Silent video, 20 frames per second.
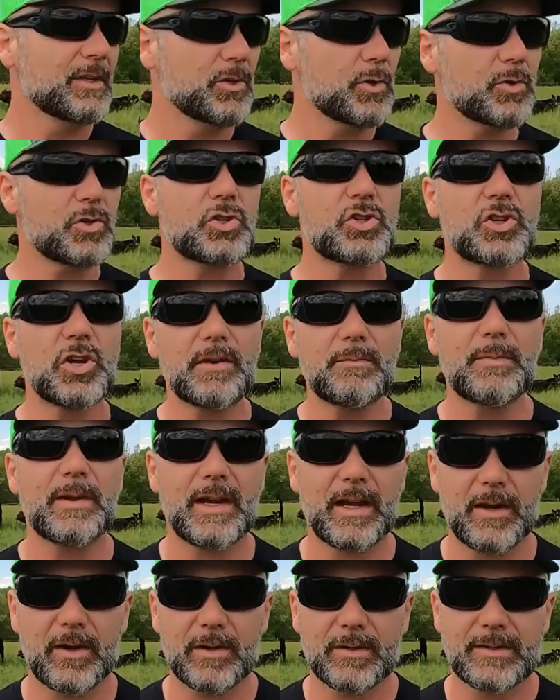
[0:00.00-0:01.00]
You should
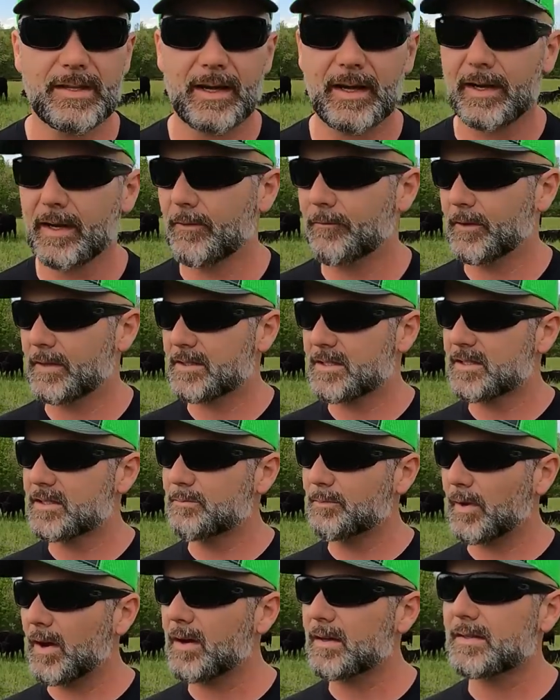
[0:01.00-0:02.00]
be irritated. And if it
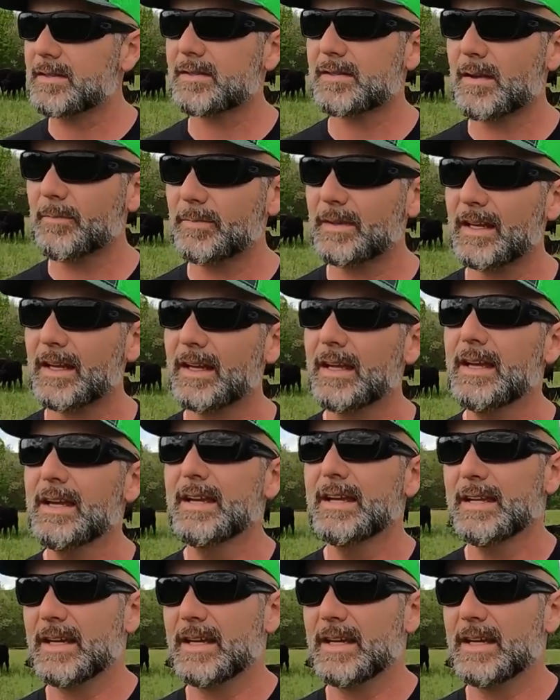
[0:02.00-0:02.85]
sparks something